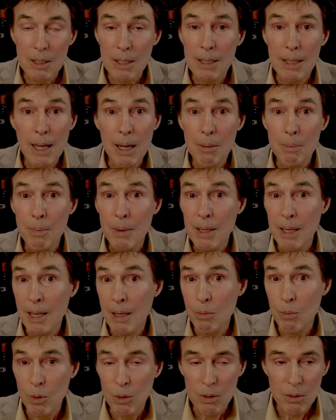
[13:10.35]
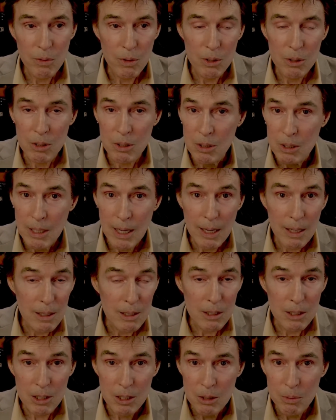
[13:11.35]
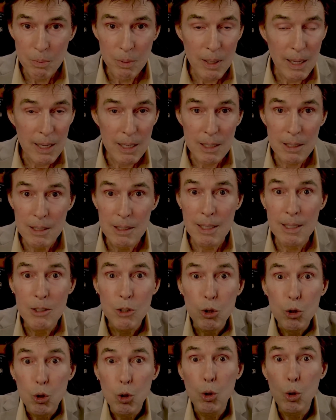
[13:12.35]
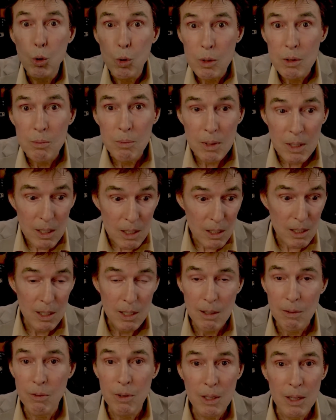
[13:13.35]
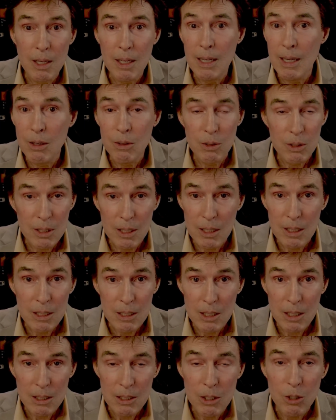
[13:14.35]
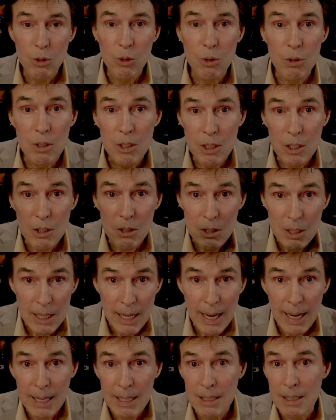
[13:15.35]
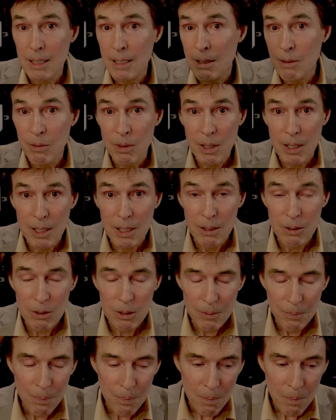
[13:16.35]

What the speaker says: and that became universes, galaxies, planets, and you and me and everything else that exists, including your cat and everything else.